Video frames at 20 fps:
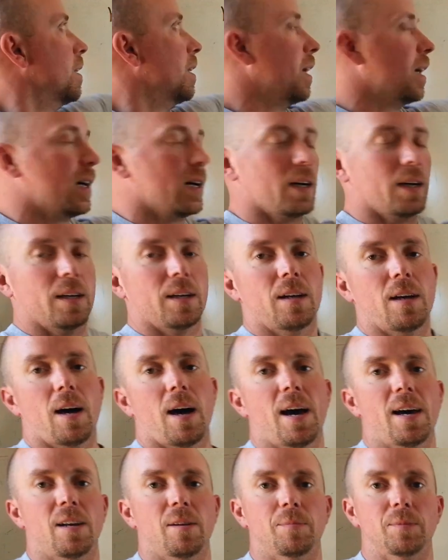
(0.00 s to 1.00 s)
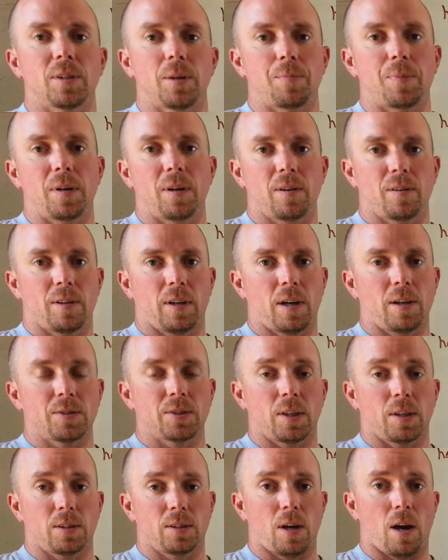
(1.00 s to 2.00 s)
uh, items up here that I
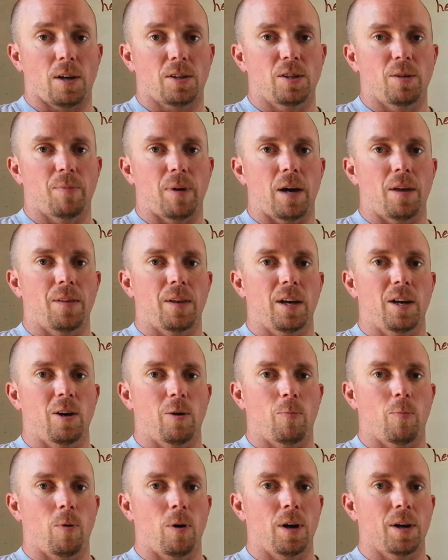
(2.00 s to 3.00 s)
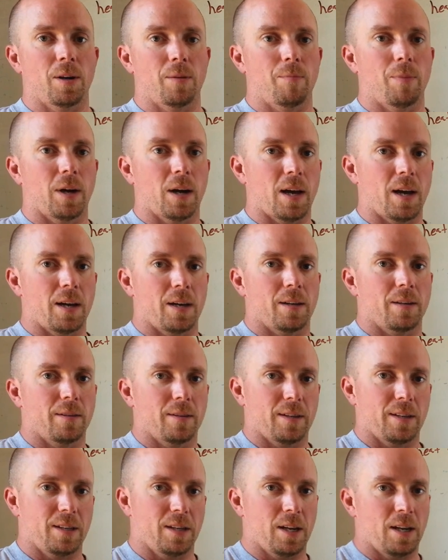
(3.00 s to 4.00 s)
was going to talk to you about in the help wanted, but I,
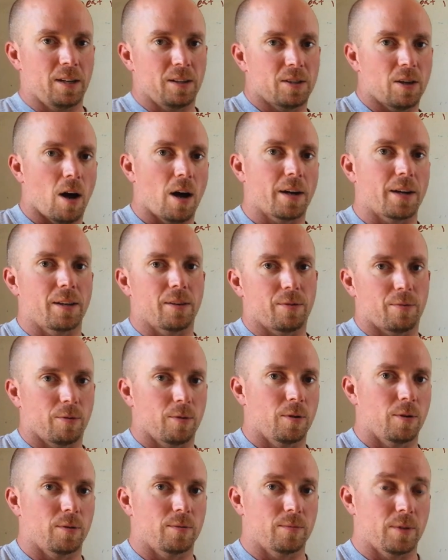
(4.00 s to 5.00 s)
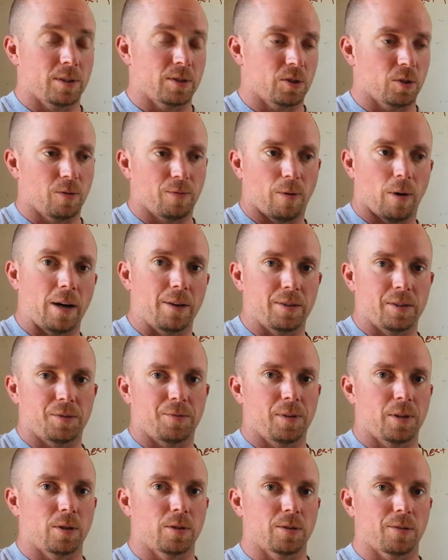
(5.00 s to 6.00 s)
in talking through and so far how
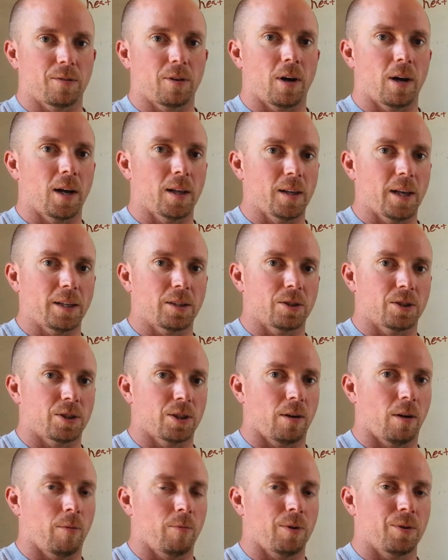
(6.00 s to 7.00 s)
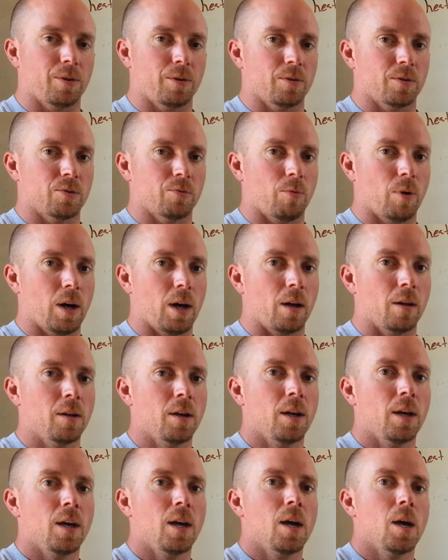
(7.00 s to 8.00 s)
these videos have gone, I'd like to share it with you as
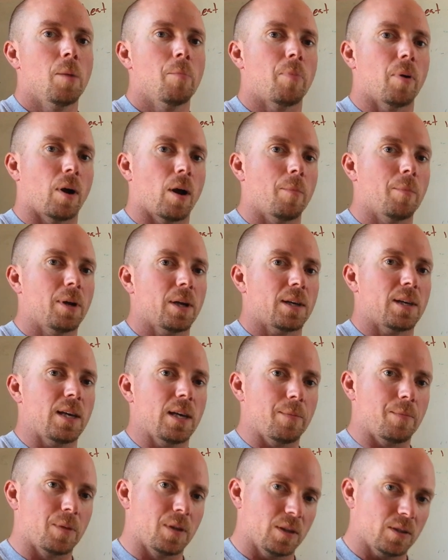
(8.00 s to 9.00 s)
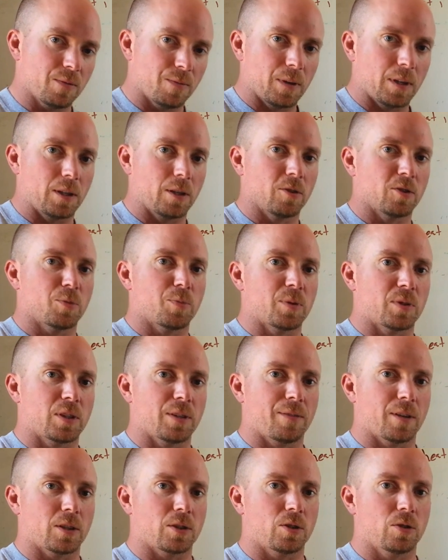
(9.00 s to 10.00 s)
well. But I'm going to keep this video
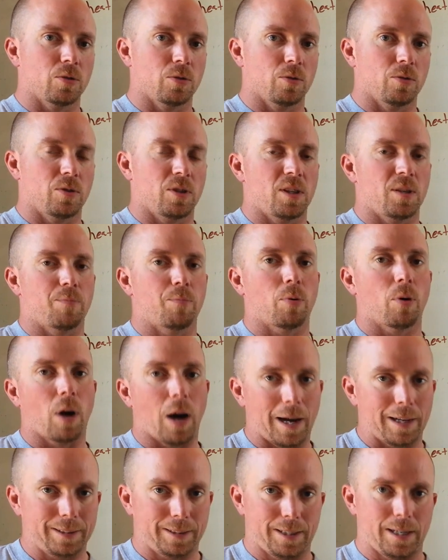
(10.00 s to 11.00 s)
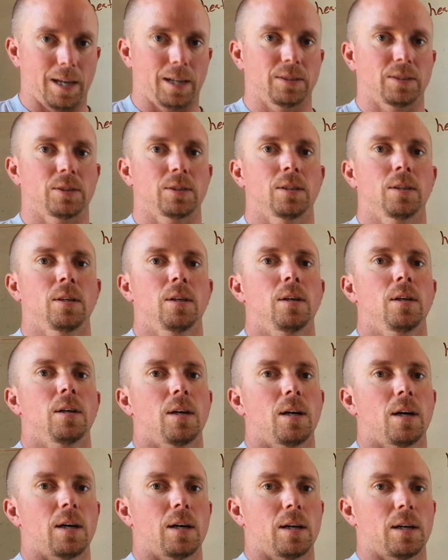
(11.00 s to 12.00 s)
specific to the process
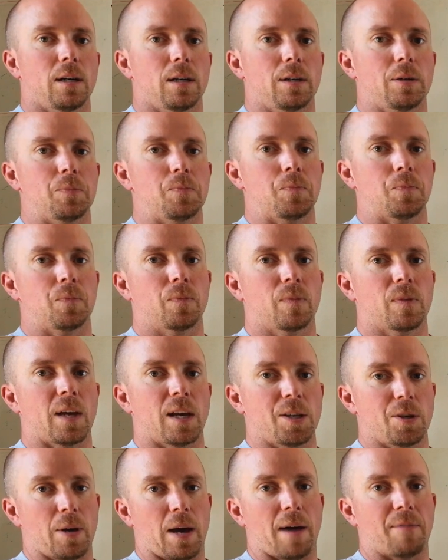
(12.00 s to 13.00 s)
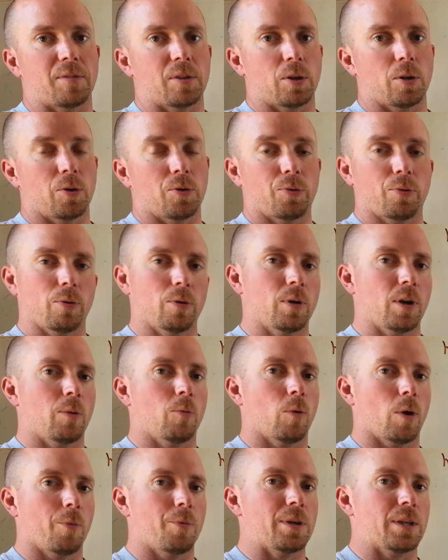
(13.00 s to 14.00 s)
uh, that you have to go through
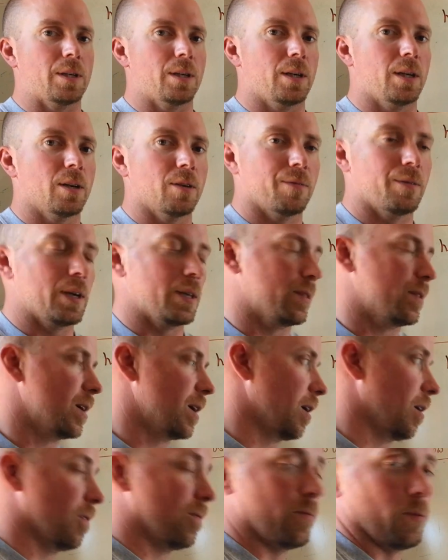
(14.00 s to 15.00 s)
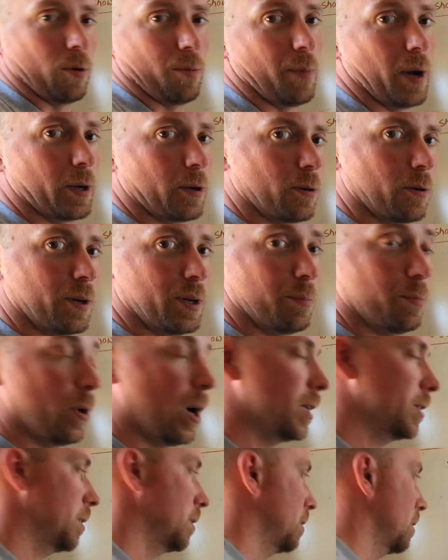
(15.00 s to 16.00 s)
and where we need to innovate there for microgreen
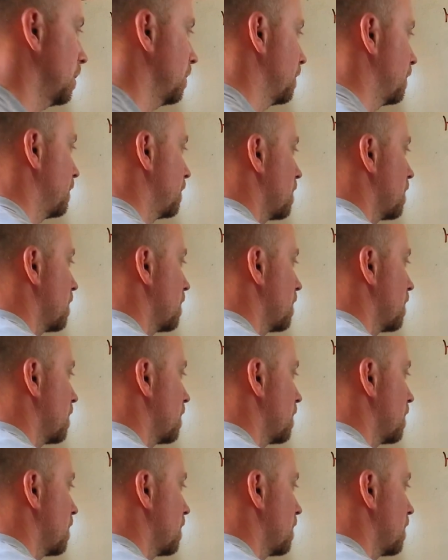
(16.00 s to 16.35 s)
processing.